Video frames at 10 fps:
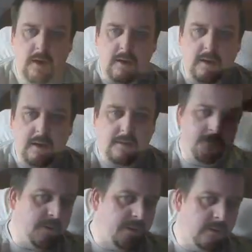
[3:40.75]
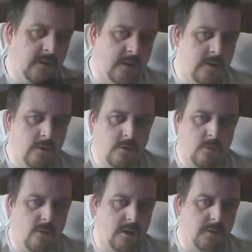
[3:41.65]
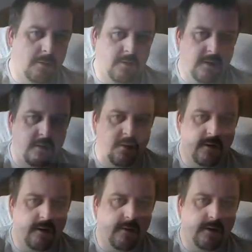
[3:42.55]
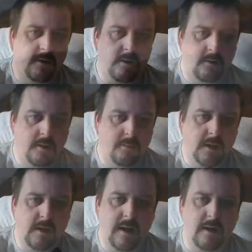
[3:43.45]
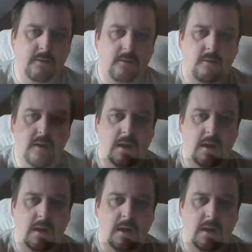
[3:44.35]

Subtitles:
and I get the feeling that they're not quite as procedurally generated as they make out.